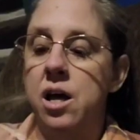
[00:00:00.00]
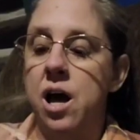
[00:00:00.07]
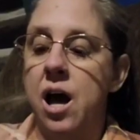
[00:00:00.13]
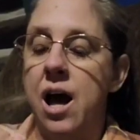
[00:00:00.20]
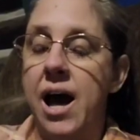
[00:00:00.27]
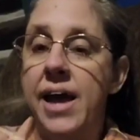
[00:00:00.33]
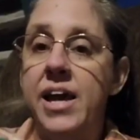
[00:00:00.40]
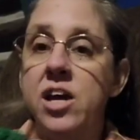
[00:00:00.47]

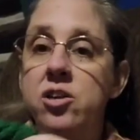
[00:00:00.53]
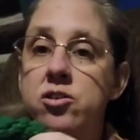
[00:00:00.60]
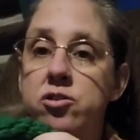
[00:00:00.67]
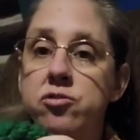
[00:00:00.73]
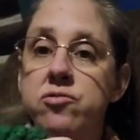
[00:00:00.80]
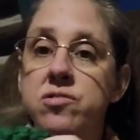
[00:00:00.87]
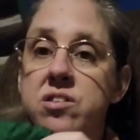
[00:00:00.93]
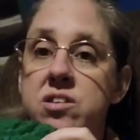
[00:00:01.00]
I can
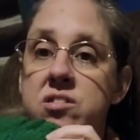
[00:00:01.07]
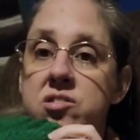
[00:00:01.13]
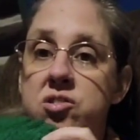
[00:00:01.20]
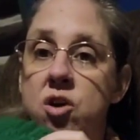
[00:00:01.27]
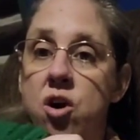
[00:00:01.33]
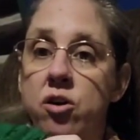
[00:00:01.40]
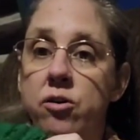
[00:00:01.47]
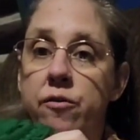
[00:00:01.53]
use this
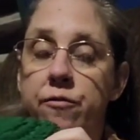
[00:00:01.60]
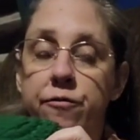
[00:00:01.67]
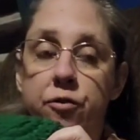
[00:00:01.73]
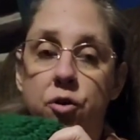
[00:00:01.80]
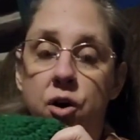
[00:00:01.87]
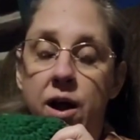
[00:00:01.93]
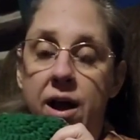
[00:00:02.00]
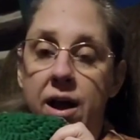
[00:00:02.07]
yarn
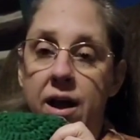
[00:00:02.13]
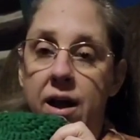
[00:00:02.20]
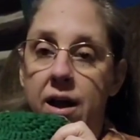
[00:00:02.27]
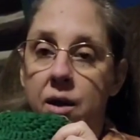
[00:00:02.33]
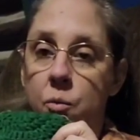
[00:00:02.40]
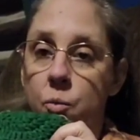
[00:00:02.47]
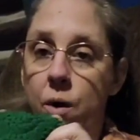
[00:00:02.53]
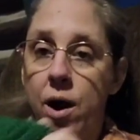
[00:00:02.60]
for
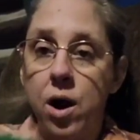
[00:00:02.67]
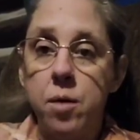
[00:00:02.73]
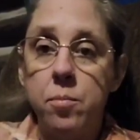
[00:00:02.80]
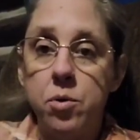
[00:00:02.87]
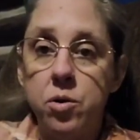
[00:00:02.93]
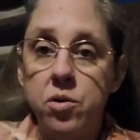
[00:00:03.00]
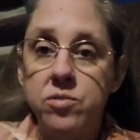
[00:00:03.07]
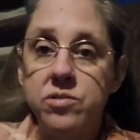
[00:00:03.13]

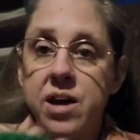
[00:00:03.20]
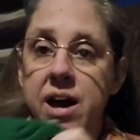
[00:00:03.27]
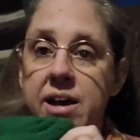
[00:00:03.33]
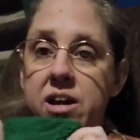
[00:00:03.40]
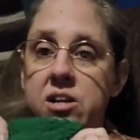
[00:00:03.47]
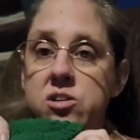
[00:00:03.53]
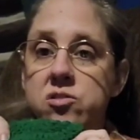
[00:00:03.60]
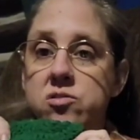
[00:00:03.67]
wearables. I
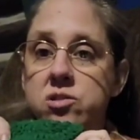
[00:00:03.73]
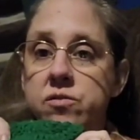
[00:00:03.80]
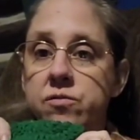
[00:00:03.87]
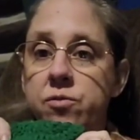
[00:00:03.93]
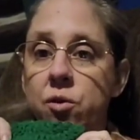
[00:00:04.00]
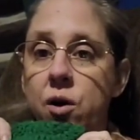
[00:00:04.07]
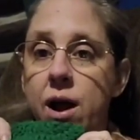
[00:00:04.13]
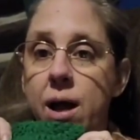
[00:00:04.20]
can use it
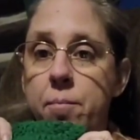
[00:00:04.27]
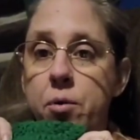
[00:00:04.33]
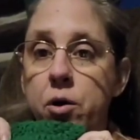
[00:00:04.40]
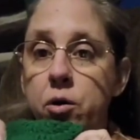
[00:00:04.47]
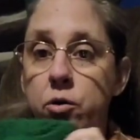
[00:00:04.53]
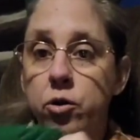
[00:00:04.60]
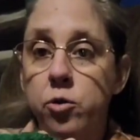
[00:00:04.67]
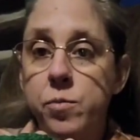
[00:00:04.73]
for
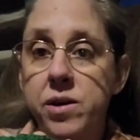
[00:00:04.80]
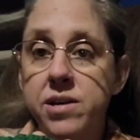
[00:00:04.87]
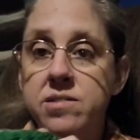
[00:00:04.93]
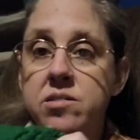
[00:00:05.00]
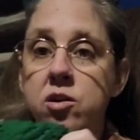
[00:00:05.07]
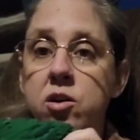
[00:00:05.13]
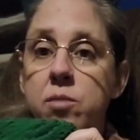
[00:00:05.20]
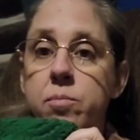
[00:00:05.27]
amigurumis
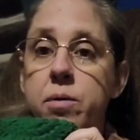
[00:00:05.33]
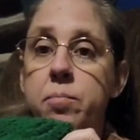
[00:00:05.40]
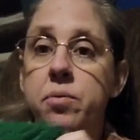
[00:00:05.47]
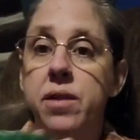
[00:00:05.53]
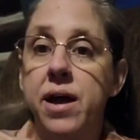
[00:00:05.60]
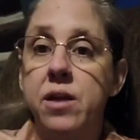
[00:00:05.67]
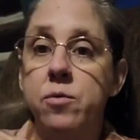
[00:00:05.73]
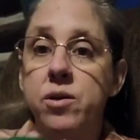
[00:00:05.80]
that are going to be
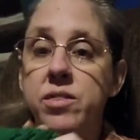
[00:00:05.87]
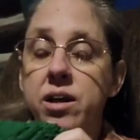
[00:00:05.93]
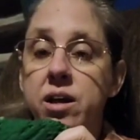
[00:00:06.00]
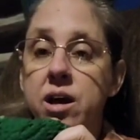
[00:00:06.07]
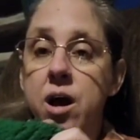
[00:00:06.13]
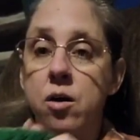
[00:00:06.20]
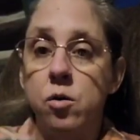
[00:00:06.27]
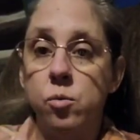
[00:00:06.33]
played with and
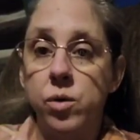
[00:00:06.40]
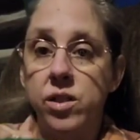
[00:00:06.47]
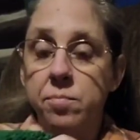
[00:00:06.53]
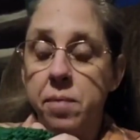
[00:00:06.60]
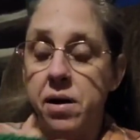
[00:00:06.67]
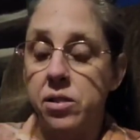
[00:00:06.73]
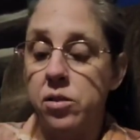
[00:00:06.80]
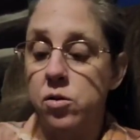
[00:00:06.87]
cuddled with
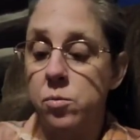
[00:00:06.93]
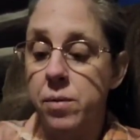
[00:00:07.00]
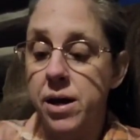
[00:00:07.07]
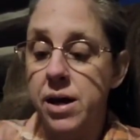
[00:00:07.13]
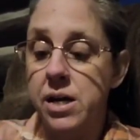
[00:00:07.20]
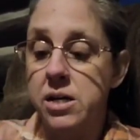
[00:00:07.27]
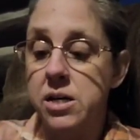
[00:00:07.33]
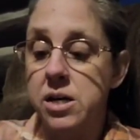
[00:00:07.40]
by little
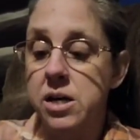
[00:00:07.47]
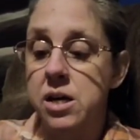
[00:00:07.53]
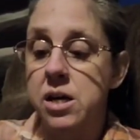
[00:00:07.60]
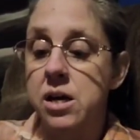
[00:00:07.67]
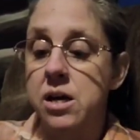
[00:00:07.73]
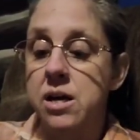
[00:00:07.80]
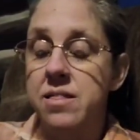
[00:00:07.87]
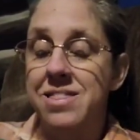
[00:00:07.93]
man.
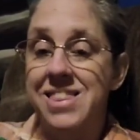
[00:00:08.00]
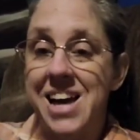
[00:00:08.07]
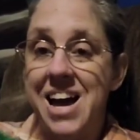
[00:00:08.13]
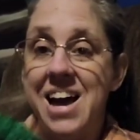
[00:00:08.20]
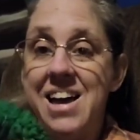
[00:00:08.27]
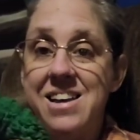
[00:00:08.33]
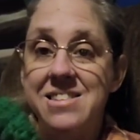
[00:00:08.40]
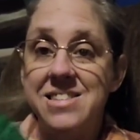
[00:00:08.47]

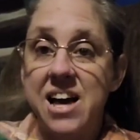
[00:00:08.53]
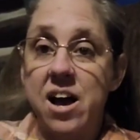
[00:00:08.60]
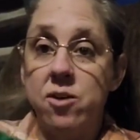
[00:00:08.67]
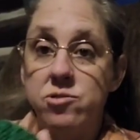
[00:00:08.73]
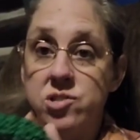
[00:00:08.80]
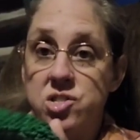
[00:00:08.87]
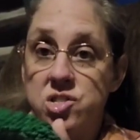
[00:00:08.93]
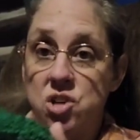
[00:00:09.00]
That is how
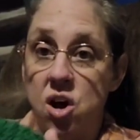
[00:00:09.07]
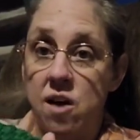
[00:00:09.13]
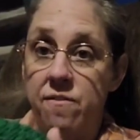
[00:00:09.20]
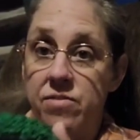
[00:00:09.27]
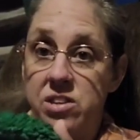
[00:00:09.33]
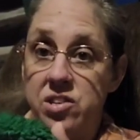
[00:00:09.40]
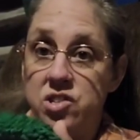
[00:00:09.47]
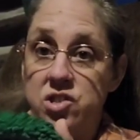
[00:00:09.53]

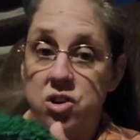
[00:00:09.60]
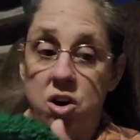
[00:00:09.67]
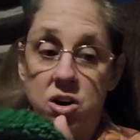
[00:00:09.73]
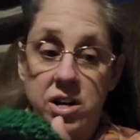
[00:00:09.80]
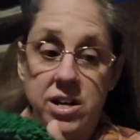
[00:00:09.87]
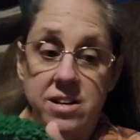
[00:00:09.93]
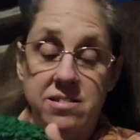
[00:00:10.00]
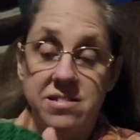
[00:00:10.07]
soft this yarn
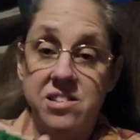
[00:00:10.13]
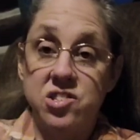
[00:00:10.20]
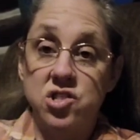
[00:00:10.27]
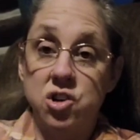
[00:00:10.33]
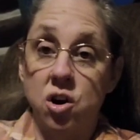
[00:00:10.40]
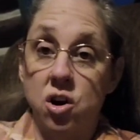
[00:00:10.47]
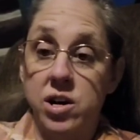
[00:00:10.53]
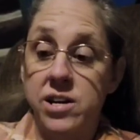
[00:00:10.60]
is. This
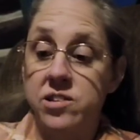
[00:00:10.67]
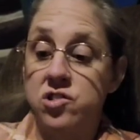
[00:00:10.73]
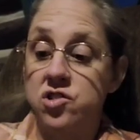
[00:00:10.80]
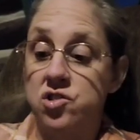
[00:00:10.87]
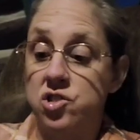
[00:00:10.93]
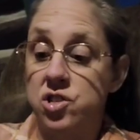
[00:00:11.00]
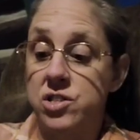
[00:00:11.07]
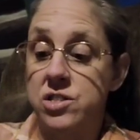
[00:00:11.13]
yarn is
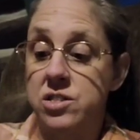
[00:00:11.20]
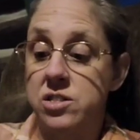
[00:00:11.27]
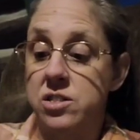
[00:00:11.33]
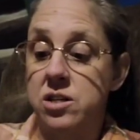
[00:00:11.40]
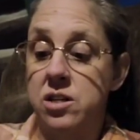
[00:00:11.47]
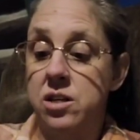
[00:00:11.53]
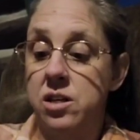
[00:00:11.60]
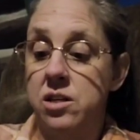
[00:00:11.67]
just,
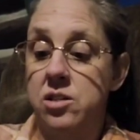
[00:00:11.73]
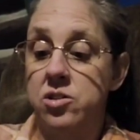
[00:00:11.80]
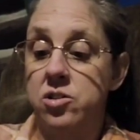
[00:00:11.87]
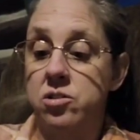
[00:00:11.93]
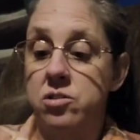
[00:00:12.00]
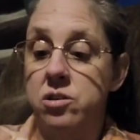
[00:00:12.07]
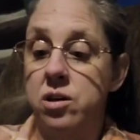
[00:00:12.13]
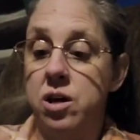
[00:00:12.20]

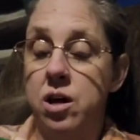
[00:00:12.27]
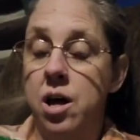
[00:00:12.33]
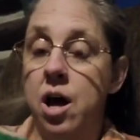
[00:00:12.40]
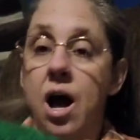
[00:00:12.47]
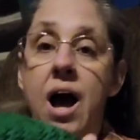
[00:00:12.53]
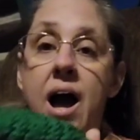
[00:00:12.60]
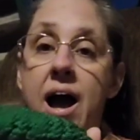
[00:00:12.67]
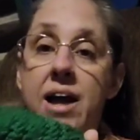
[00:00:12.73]

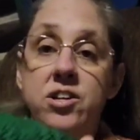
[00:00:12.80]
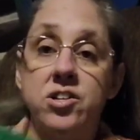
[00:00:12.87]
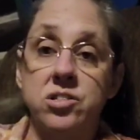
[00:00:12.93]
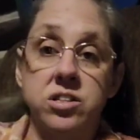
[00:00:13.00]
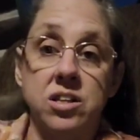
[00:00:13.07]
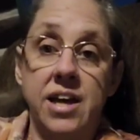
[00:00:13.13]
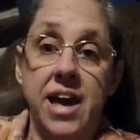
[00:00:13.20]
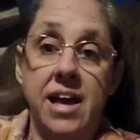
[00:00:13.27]
I just
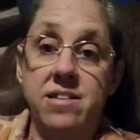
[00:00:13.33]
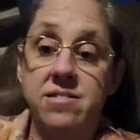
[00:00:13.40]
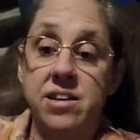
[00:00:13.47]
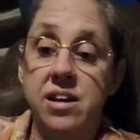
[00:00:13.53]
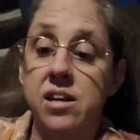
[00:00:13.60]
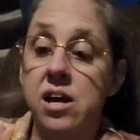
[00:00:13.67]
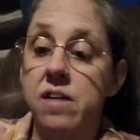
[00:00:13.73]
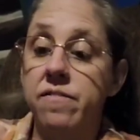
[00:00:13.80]
can't say
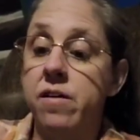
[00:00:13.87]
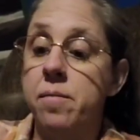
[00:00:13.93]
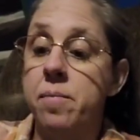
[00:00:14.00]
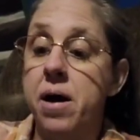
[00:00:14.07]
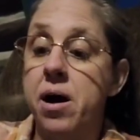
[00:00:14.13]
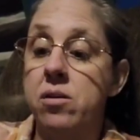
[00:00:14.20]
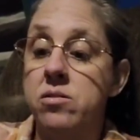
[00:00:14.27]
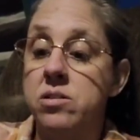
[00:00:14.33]
enough
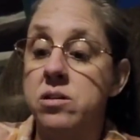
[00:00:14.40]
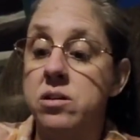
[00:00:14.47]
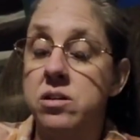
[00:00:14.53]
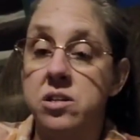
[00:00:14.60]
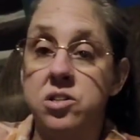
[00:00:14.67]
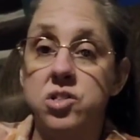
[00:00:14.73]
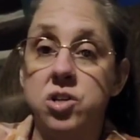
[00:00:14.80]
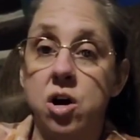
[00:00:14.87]
about
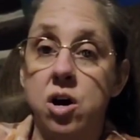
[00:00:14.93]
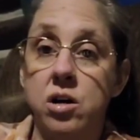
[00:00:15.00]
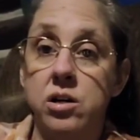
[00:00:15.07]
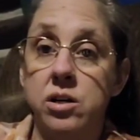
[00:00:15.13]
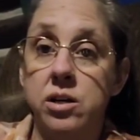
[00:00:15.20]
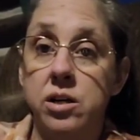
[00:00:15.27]
this yarn.